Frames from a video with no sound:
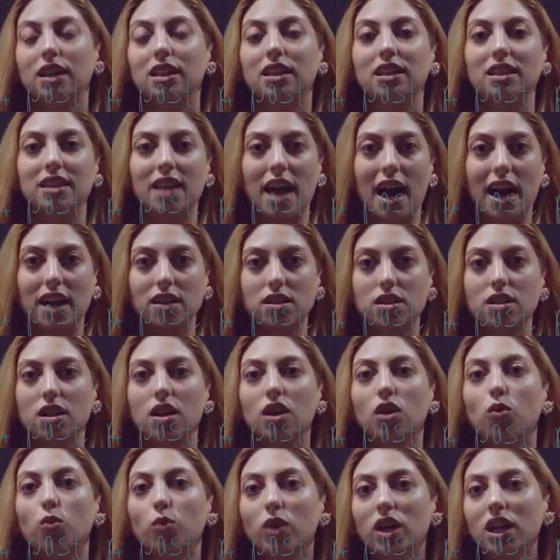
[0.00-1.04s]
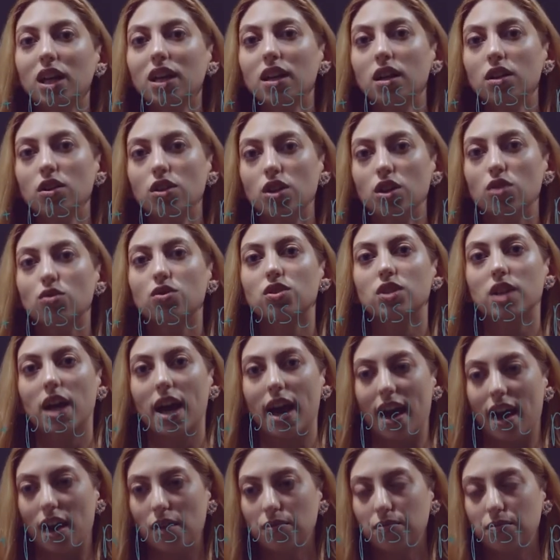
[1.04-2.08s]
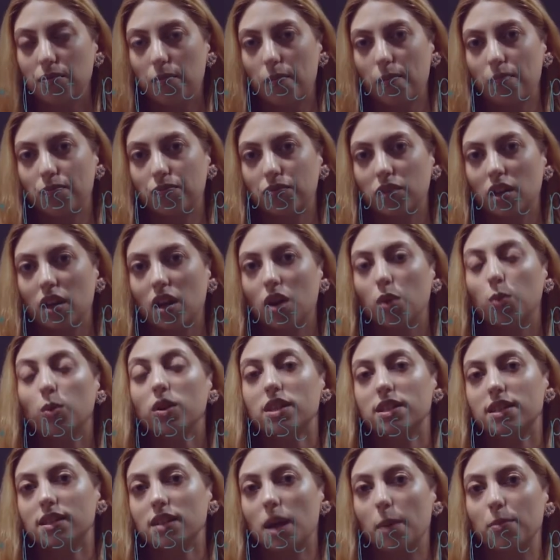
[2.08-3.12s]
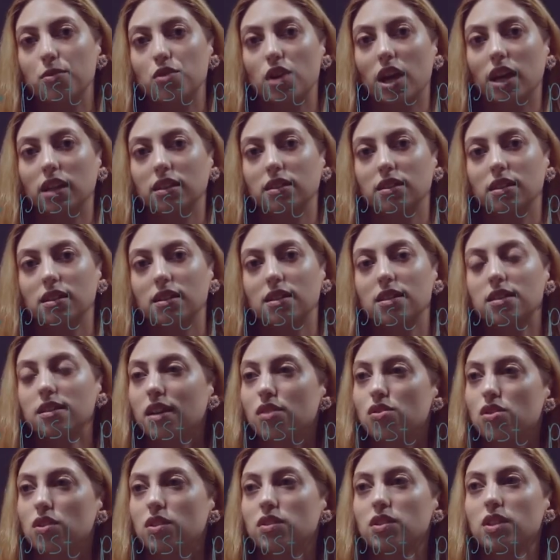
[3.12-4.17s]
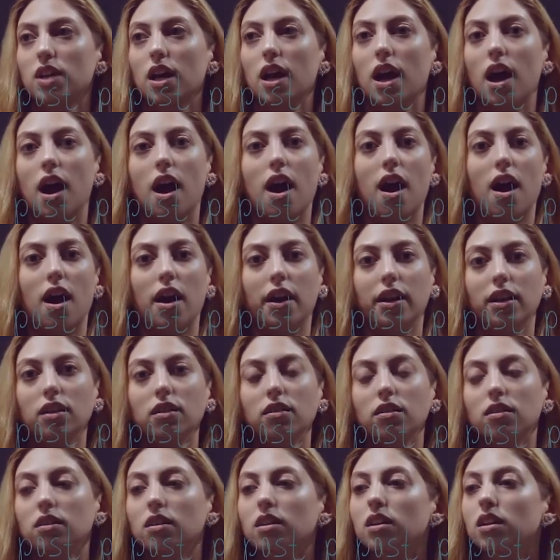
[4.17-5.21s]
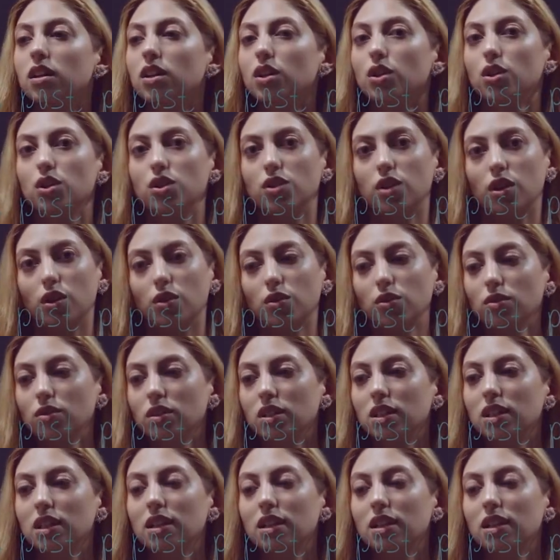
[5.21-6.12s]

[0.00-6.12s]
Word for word: that we can use have with subject such as I, you,